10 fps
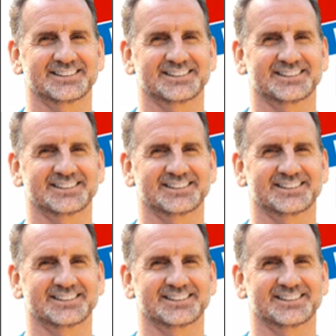
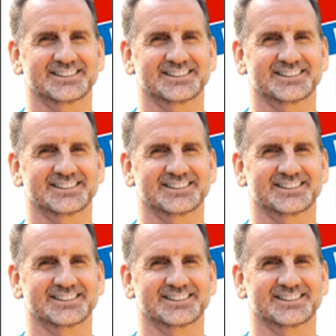
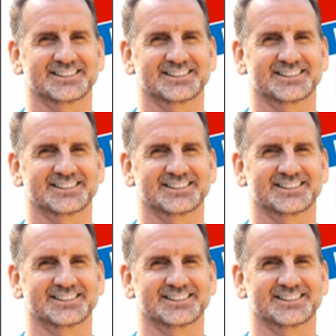
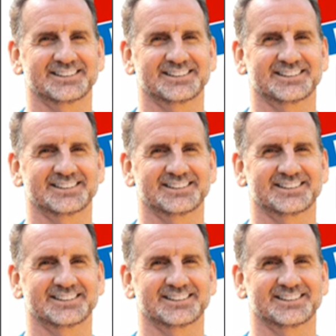
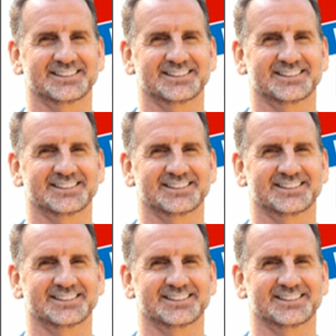
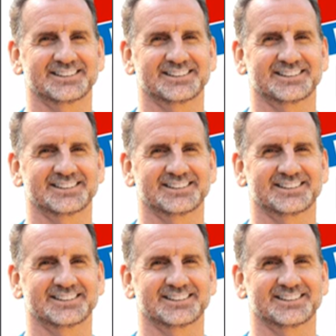[no speech]